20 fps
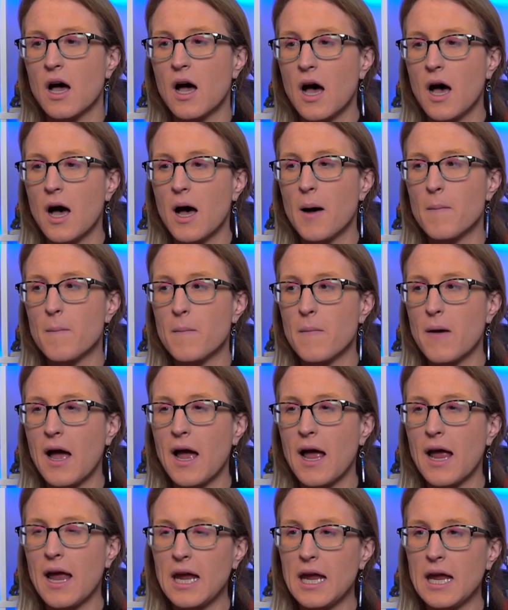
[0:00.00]

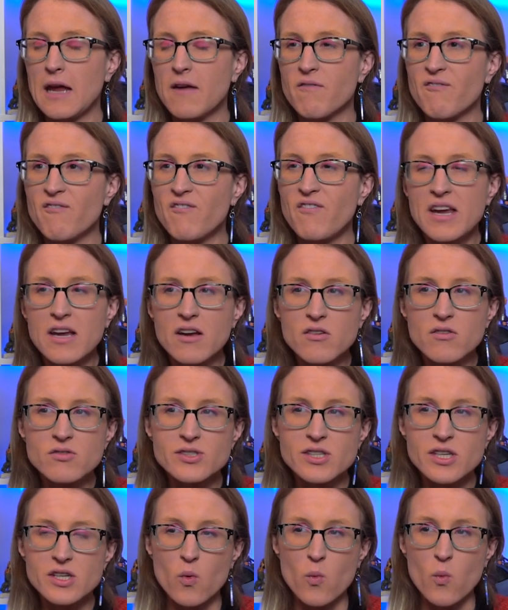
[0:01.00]
It
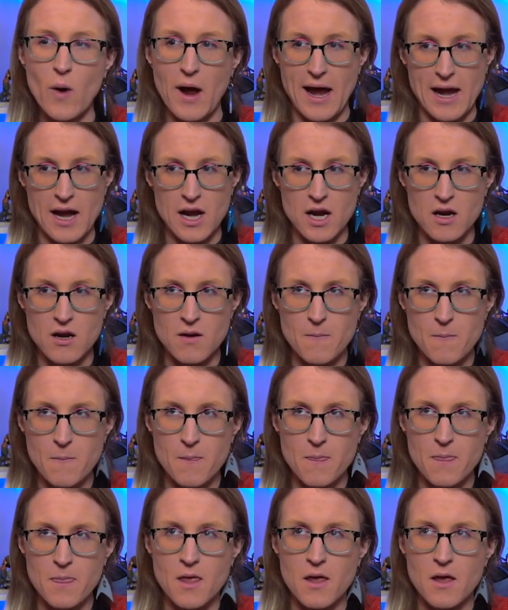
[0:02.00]
feels in a way
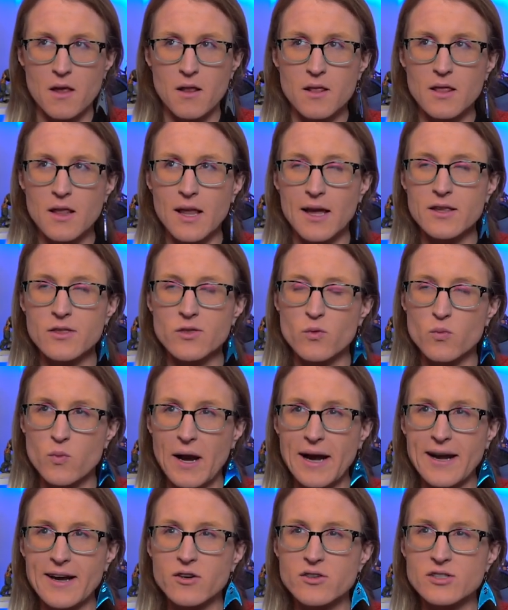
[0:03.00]
like the
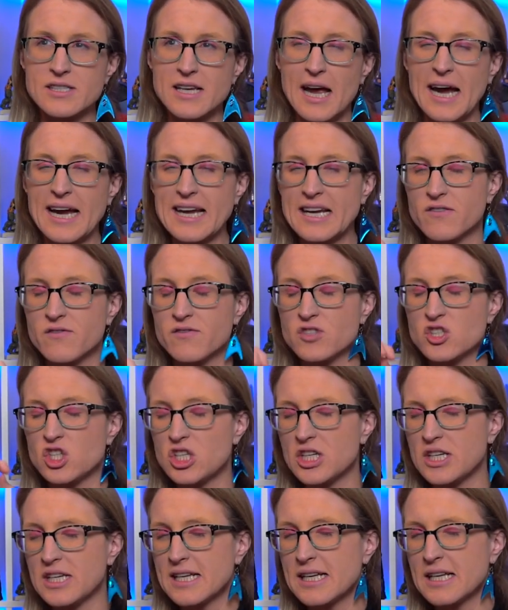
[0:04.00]
writer's kind of
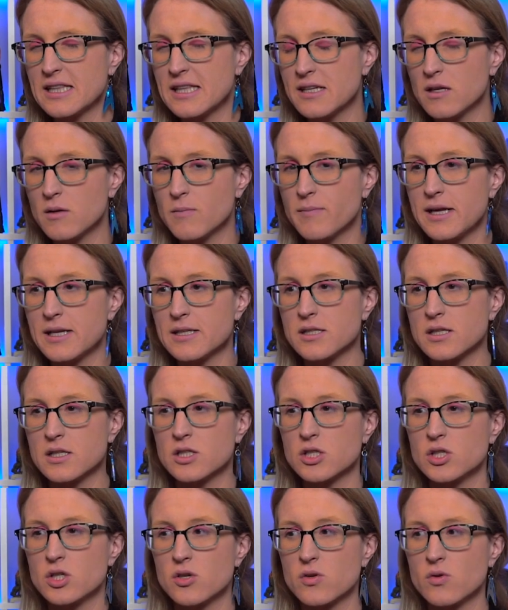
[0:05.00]
cheating a little bit
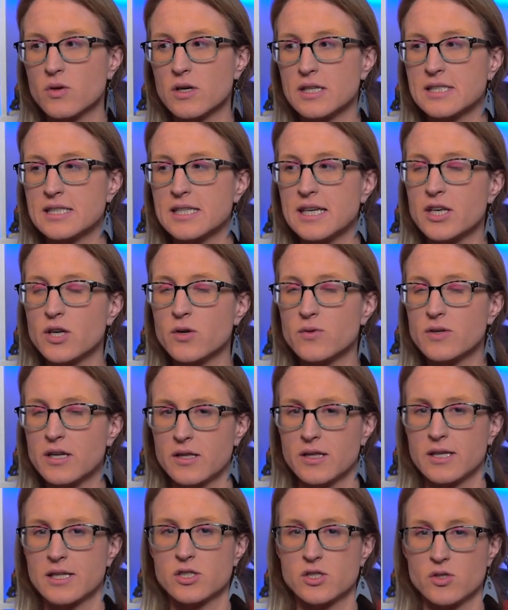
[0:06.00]
to continue
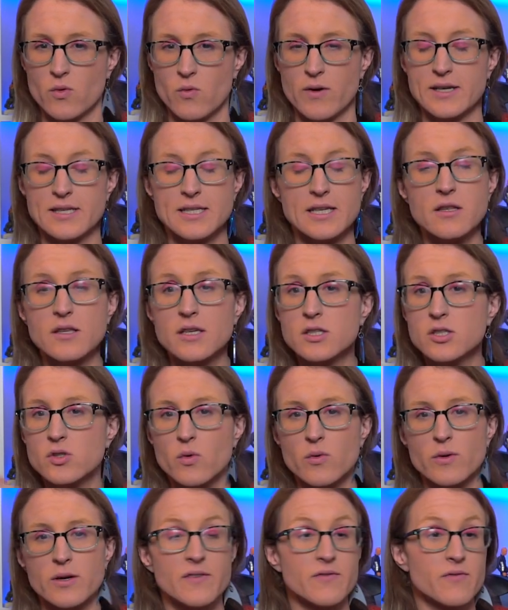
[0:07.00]
Tilly's story. Tilly's
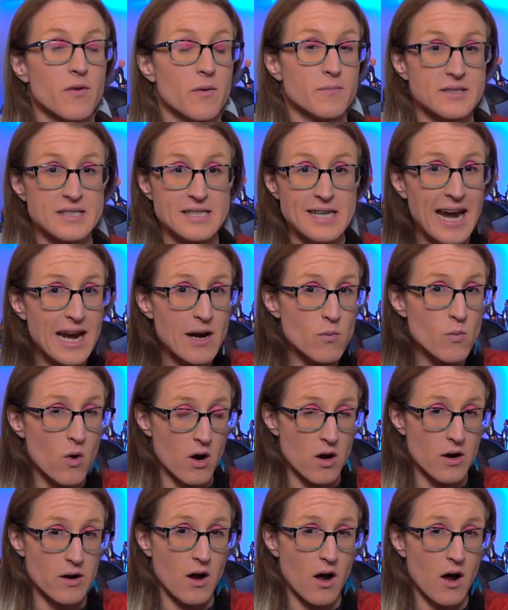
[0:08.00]
story from day
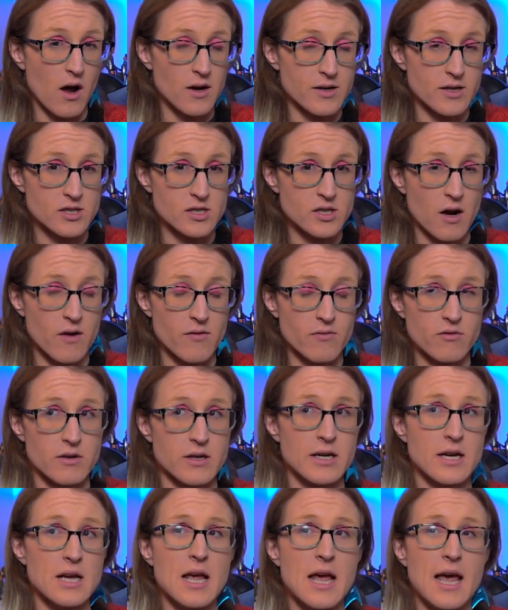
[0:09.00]
one on
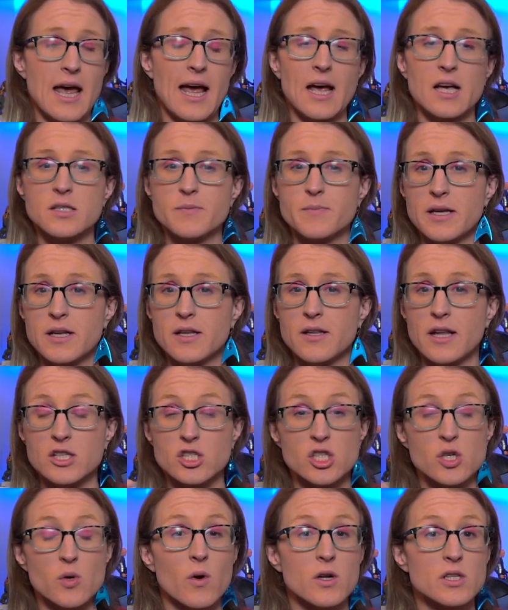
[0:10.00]
Discovery has been
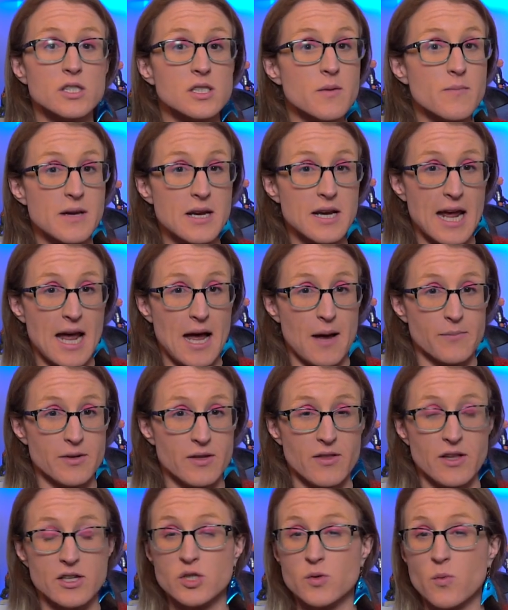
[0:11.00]
that she wants to be a
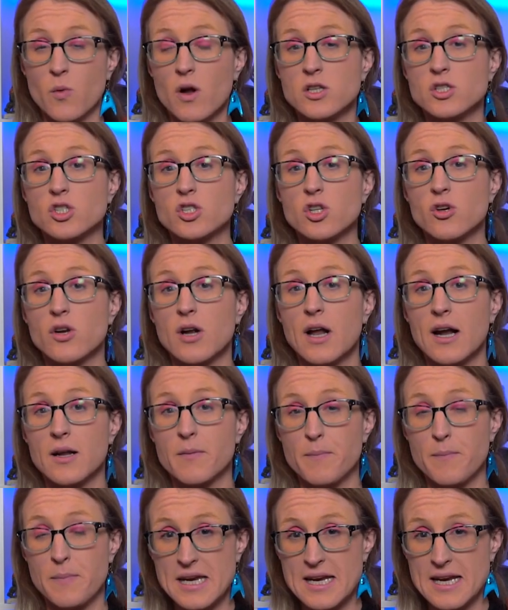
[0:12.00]
captain, that she wants to learn how
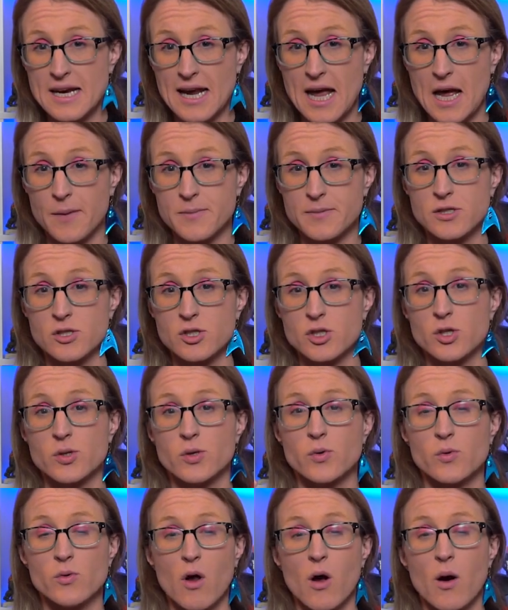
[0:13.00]
to be a captain,
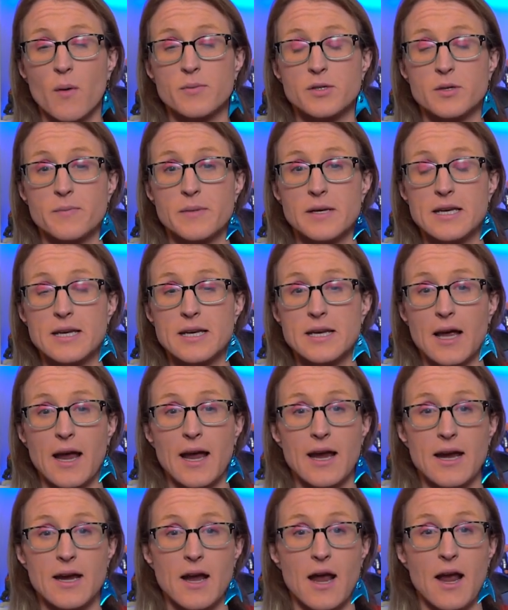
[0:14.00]
to grow up to be
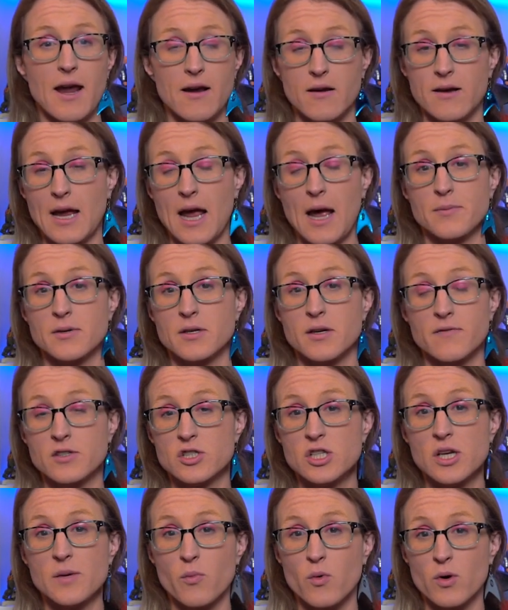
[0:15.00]
a captain of a
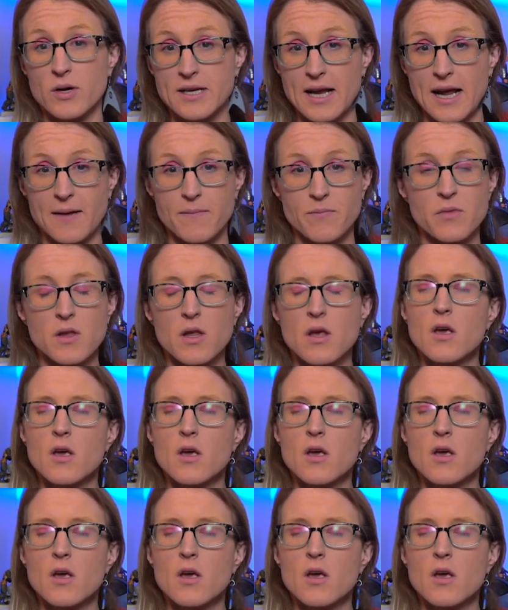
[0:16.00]
ship one day.